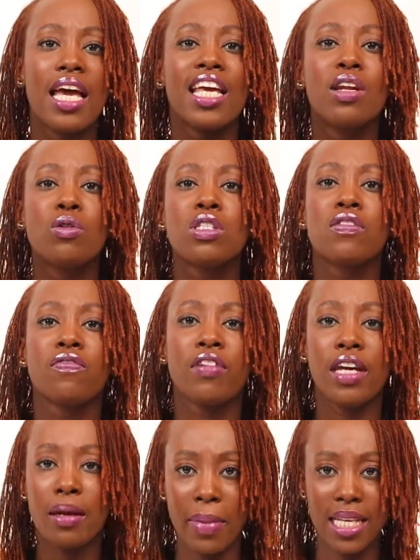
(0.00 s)
and it was
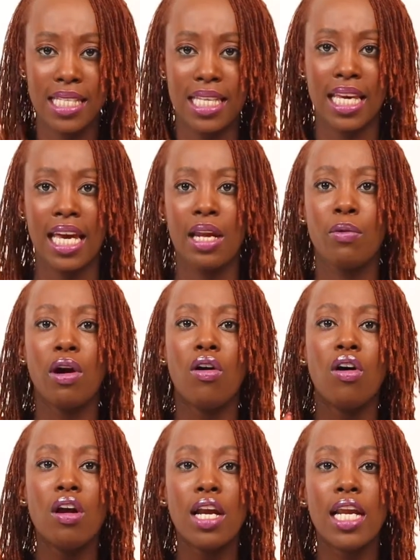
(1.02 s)
very messy, and we
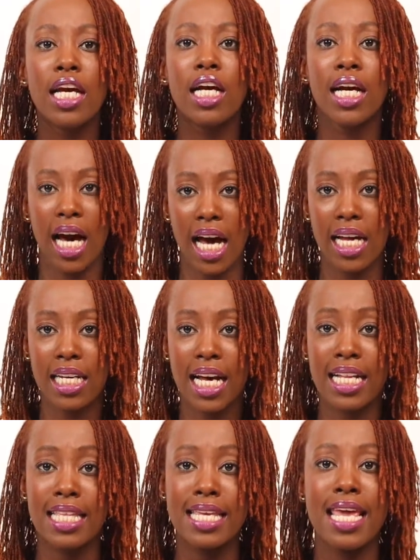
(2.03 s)
only got
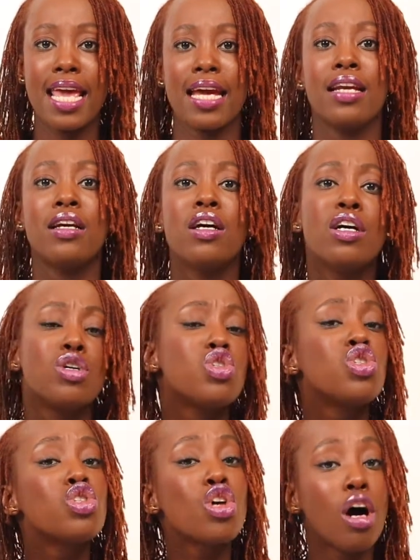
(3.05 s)
at the end
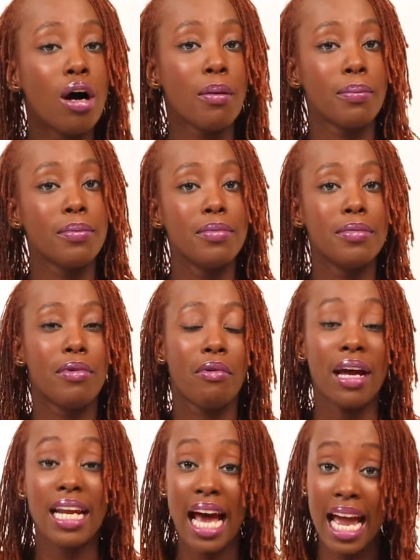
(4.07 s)
some
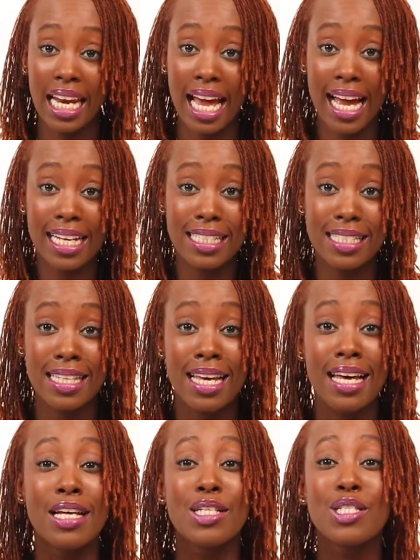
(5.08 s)
red highlights.
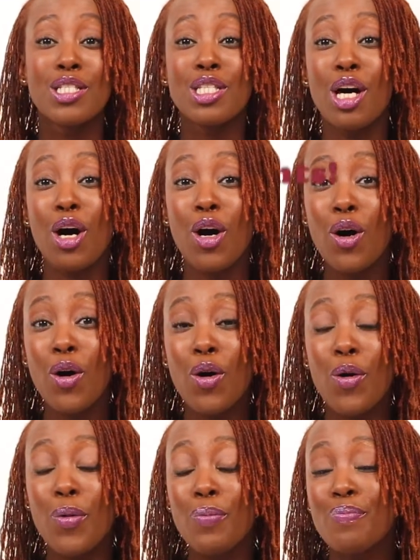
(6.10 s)

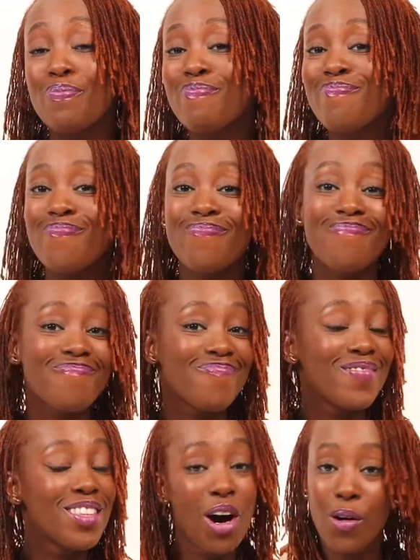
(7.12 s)
So
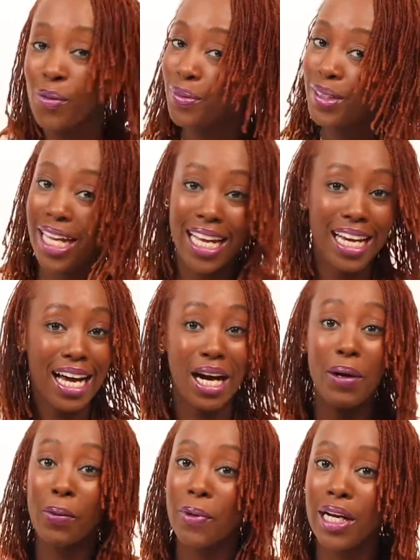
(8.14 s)
no,
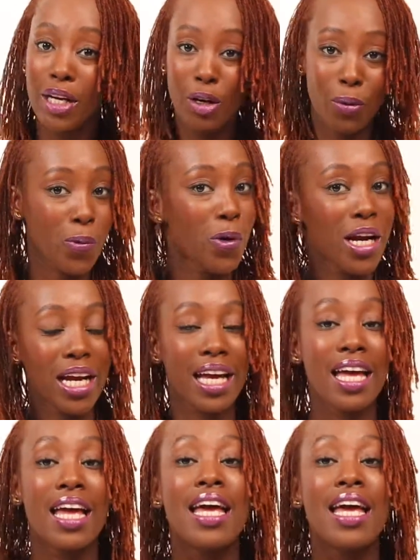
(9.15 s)
henna will not work.